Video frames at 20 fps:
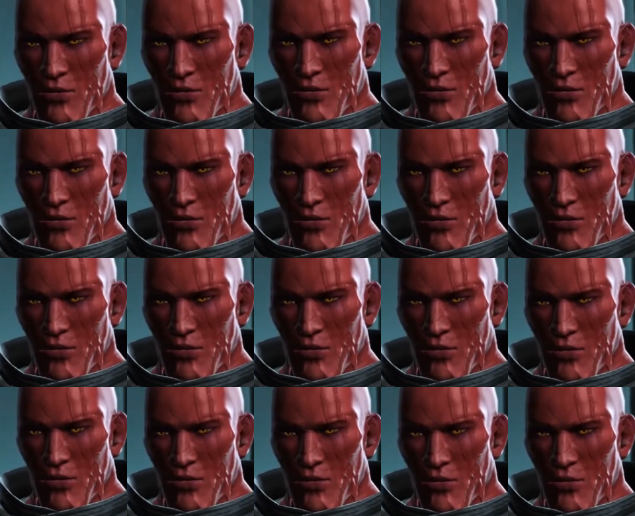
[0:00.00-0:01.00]

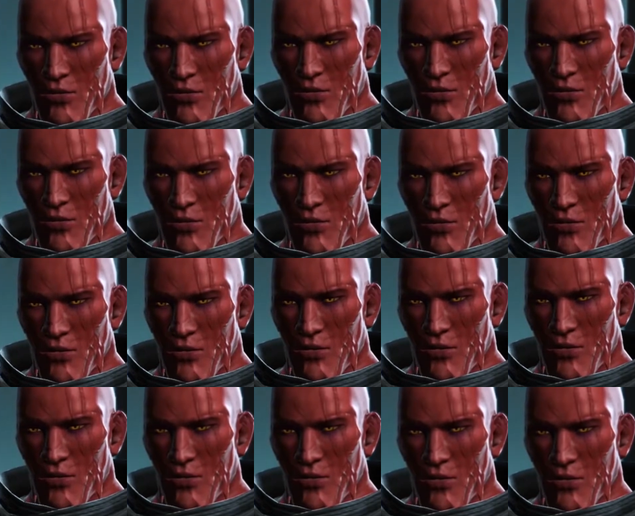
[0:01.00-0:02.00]

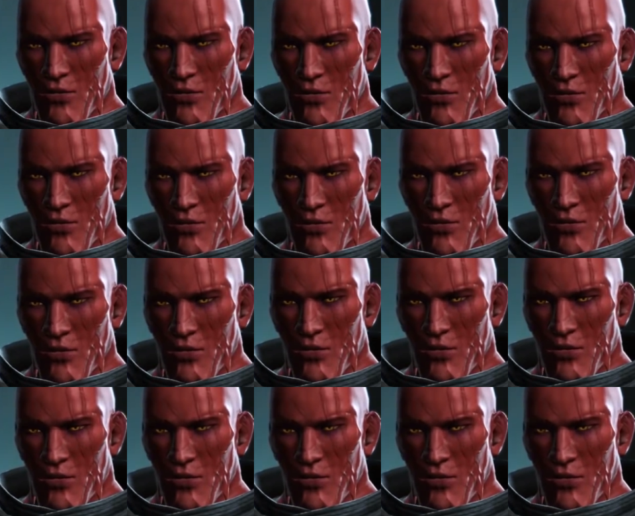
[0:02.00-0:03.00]

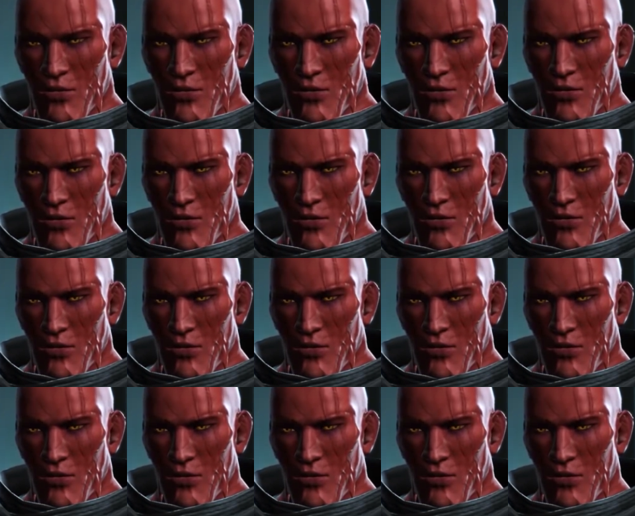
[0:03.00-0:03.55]
Nothing is said.